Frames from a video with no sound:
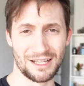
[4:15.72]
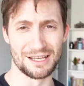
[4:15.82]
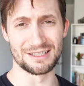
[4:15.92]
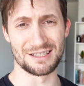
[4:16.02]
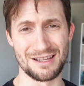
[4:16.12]

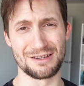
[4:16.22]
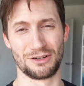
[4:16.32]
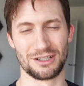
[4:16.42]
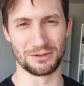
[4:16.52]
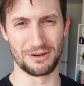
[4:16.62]
Guys, the
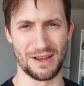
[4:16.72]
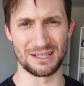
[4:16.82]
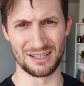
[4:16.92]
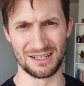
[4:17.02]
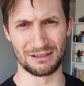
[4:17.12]
secret to
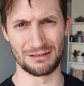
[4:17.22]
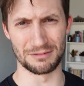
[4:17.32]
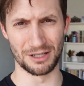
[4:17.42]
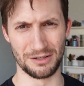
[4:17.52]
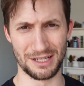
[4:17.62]
investing in
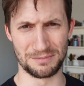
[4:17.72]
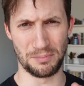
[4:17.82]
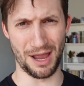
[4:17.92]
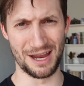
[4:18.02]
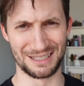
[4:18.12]
crypto is
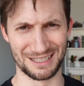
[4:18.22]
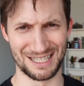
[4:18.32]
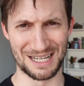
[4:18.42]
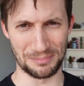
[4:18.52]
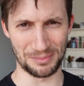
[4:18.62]
buying the
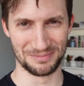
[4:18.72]
dip.